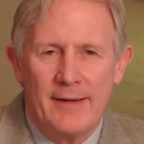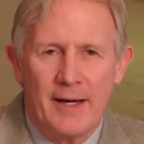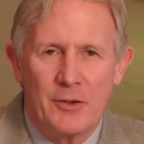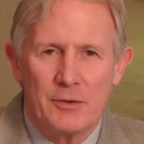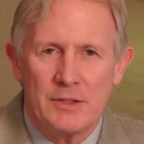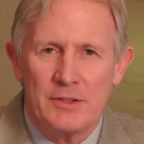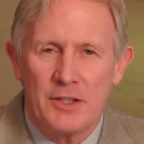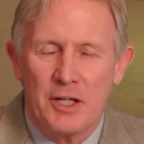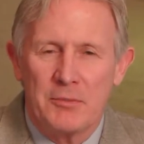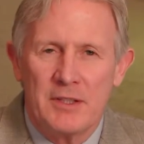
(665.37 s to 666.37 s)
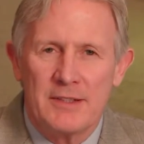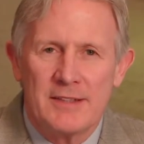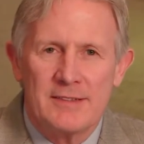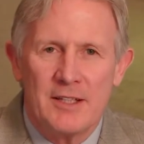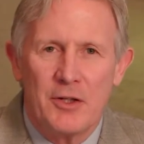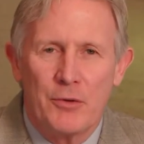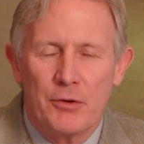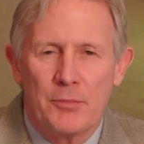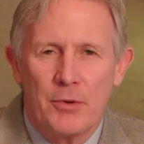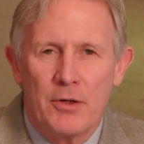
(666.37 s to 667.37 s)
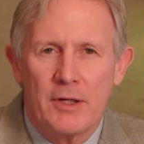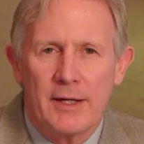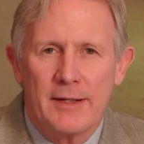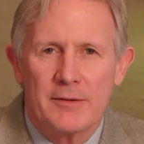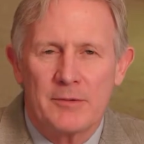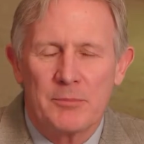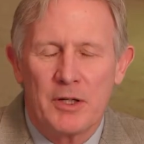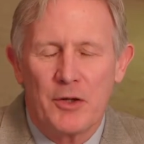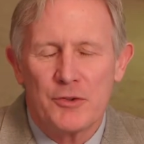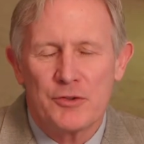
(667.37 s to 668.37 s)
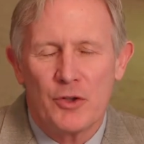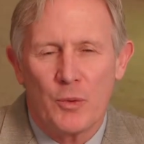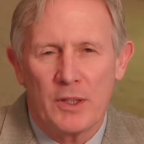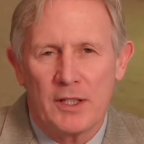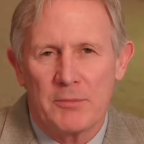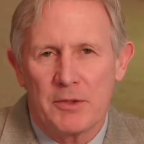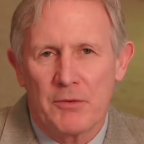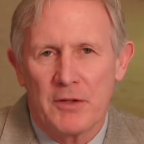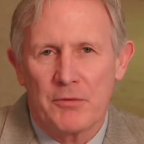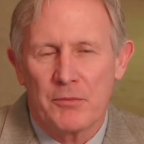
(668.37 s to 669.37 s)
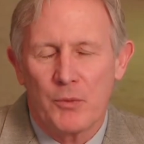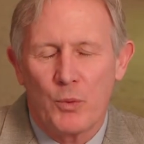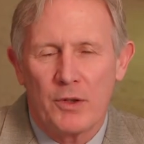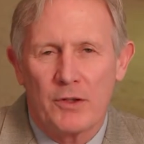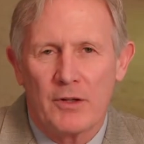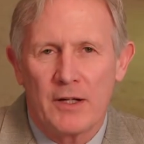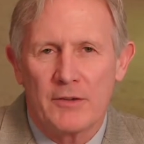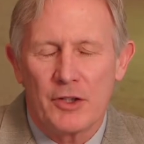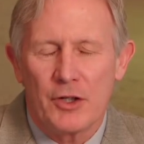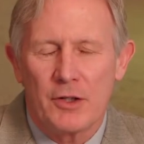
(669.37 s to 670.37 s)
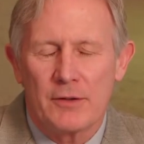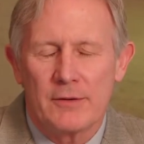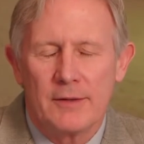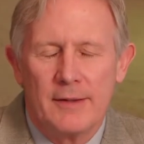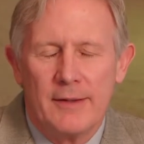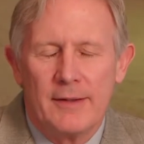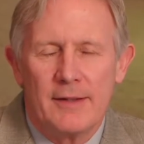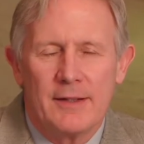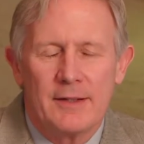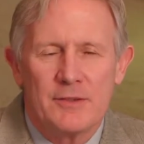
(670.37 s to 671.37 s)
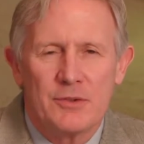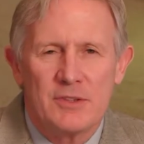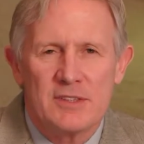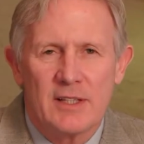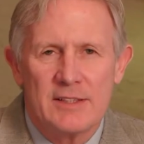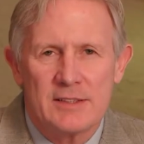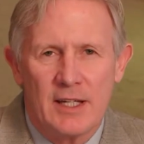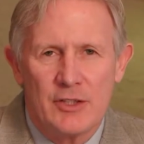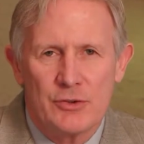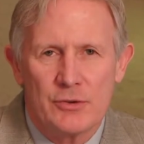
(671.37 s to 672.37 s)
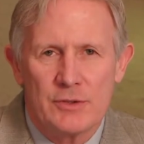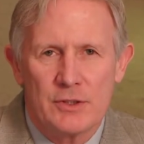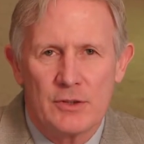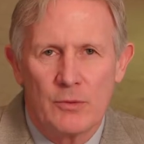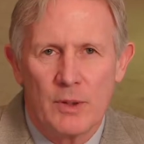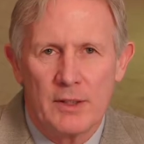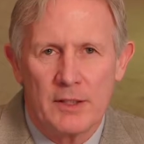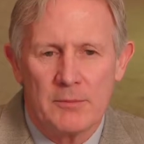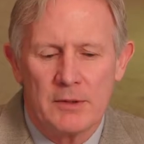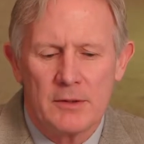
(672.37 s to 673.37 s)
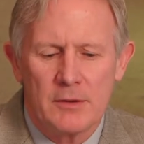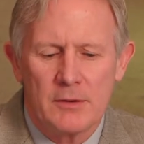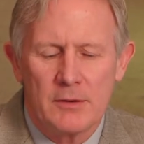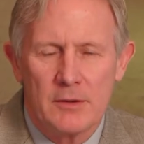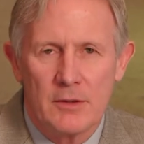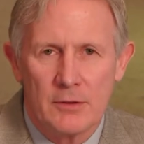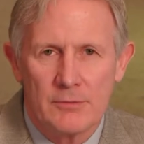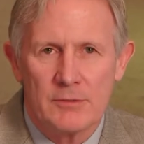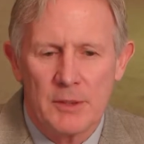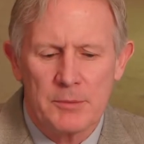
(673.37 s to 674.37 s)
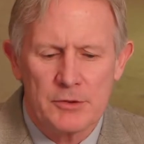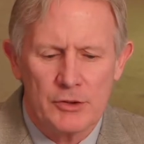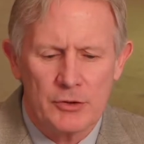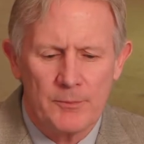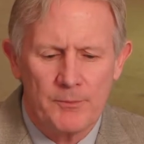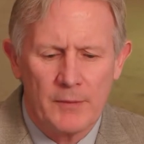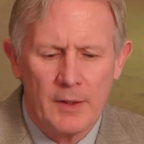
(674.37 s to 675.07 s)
I don't need you to come in a tuxedo or a ball gown, but I also don't want you to come in right from the work or out in the garden. So just nice casual is a good way to come into the deposition.